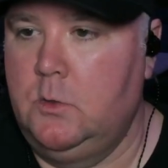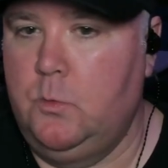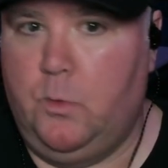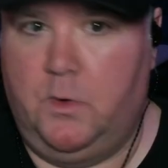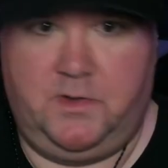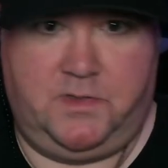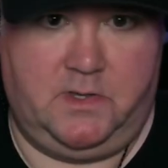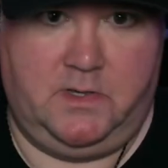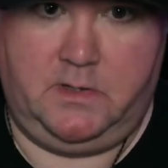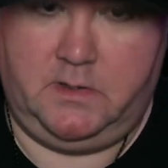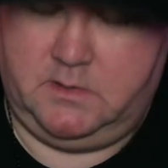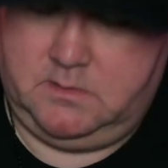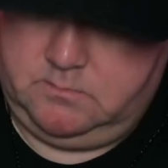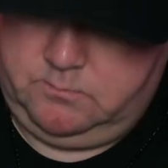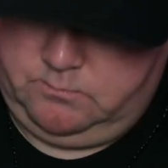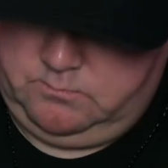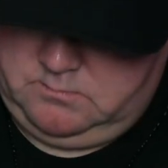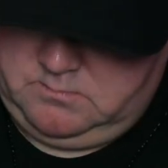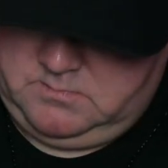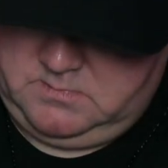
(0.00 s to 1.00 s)
with I
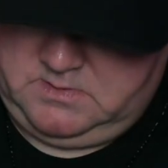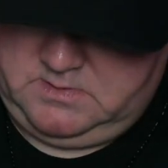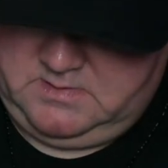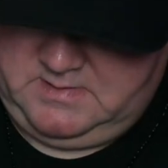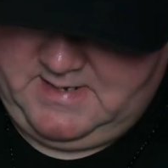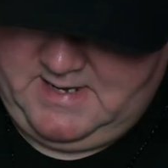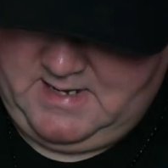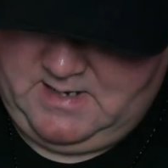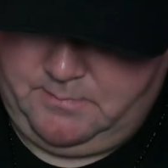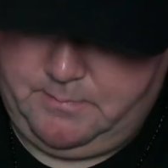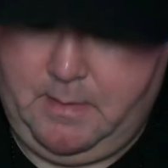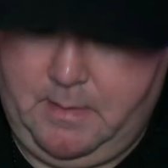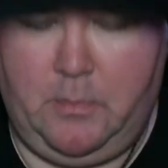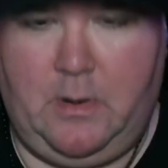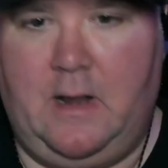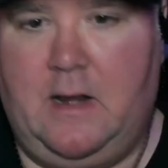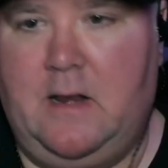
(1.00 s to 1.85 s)
don't even